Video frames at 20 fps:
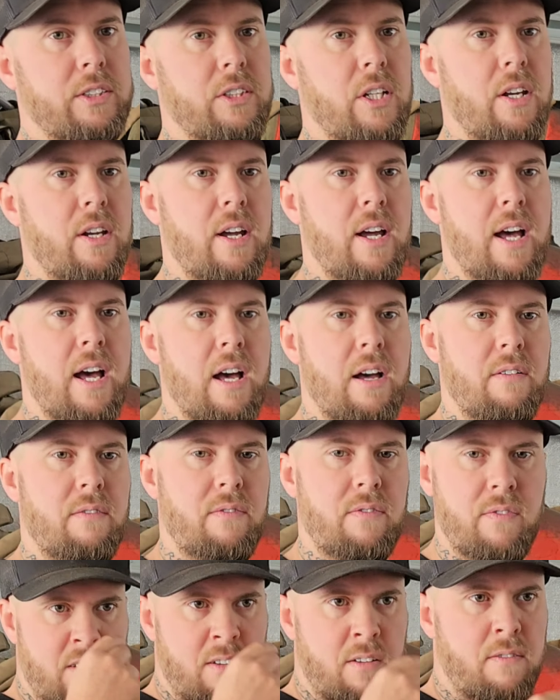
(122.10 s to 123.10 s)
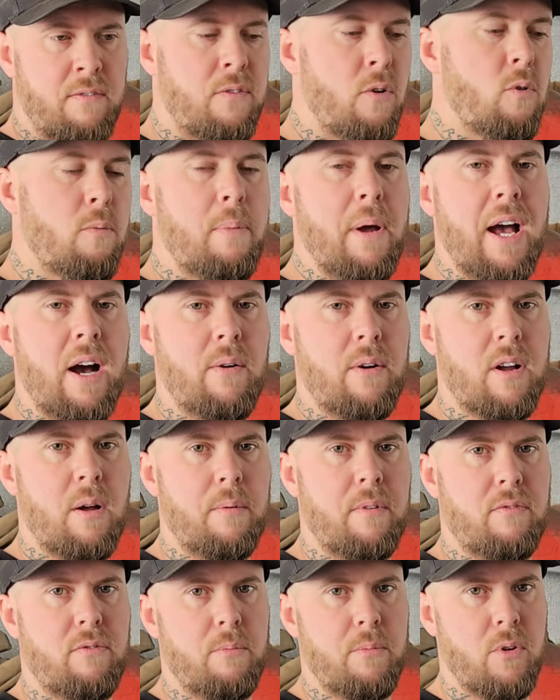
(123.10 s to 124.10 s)
going to have full power coming
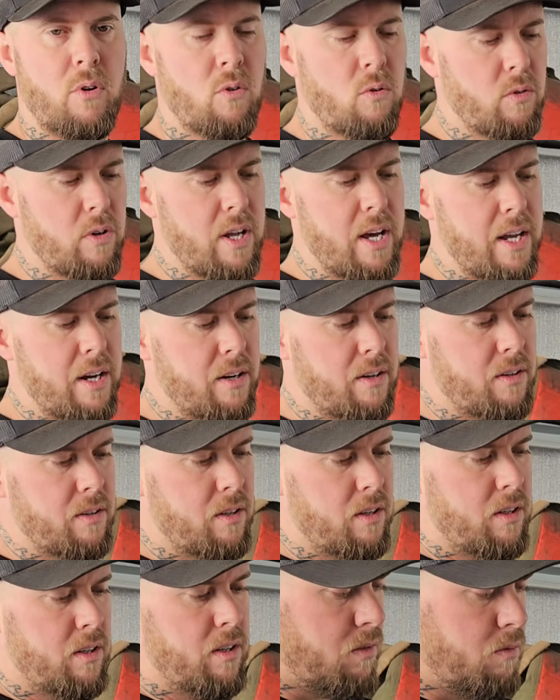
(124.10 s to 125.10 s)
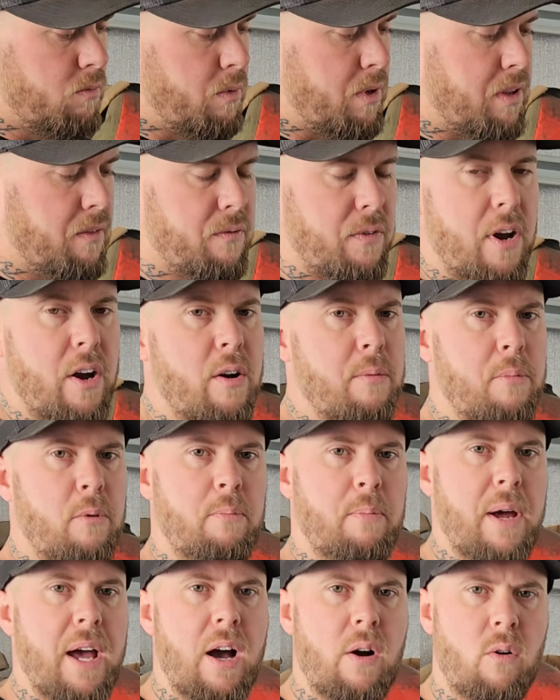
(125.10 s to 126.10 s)
from the alternator. With a variable
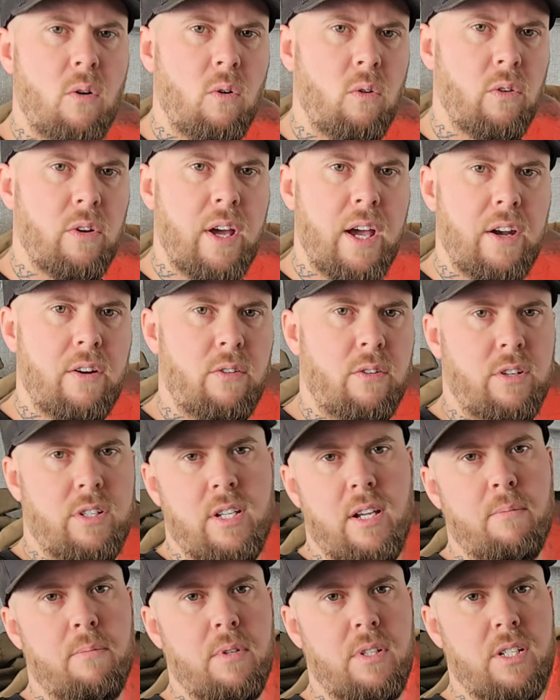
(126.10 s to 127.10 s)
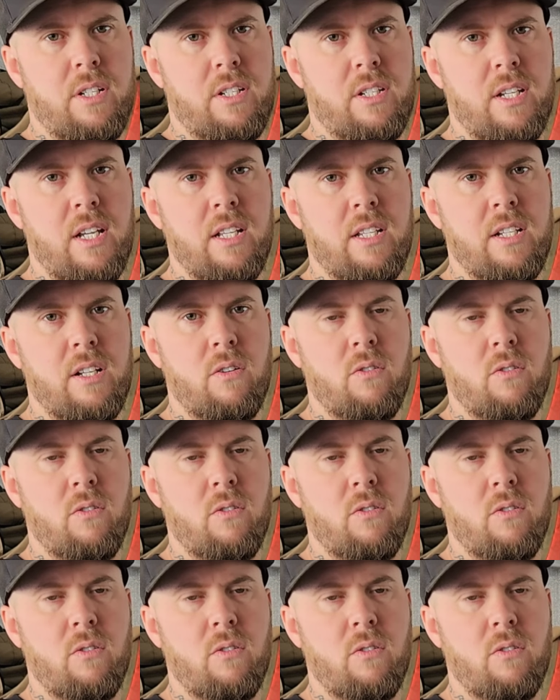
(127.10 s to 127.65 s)
power alternator or a temperature sensing